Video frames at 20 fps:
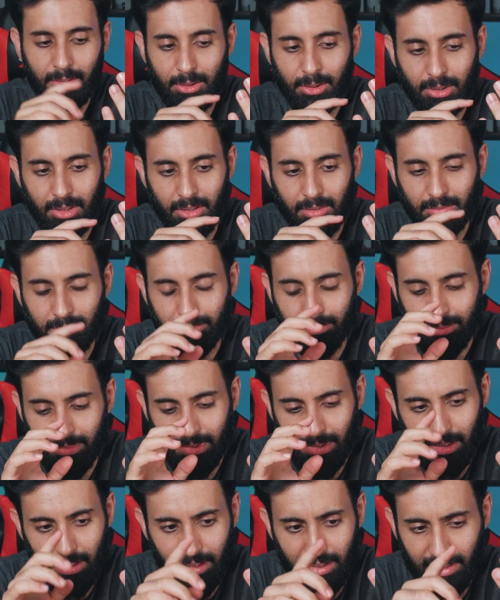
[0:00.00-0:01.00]
you're
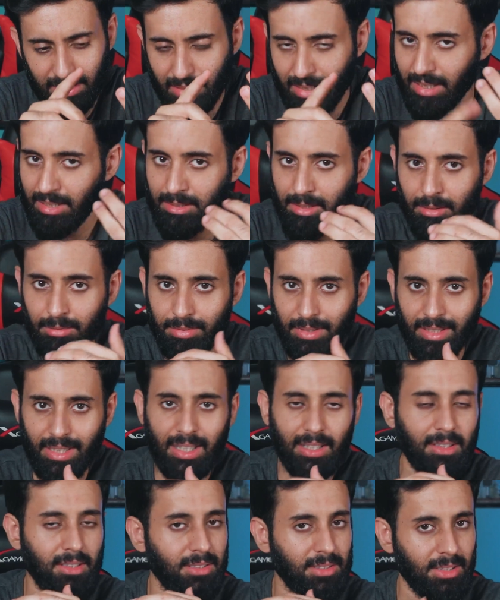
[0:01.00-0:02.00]
in case of
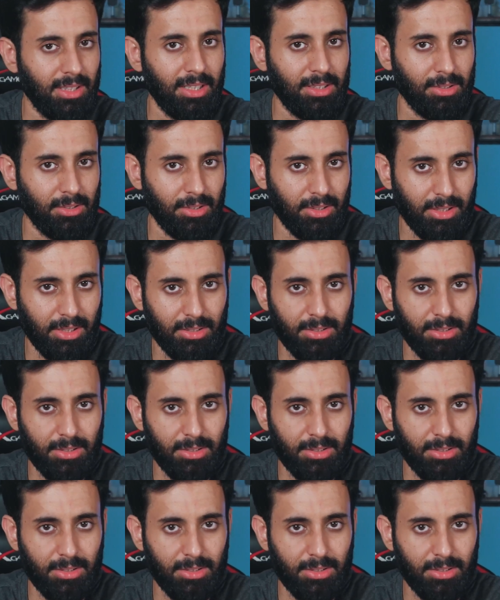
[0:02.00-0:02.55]
attendance, yes, you're